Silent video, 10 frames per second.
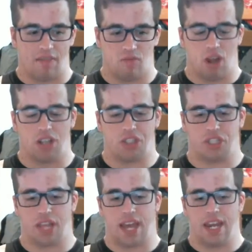rush,
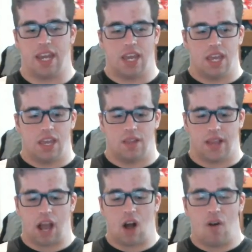that,
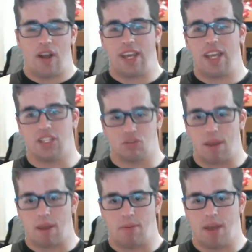like, all I need is a
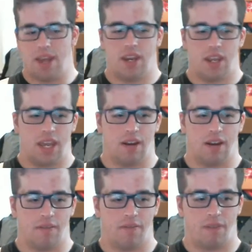red pen and
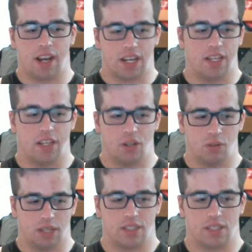a fucking to-do
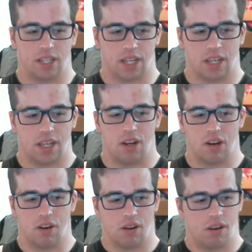list. Like,
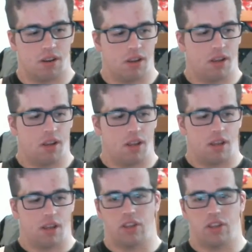here,
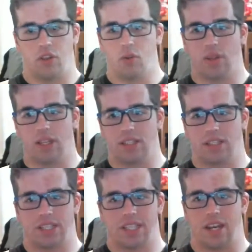to-do list.
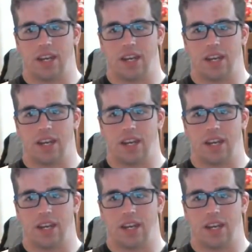That's it.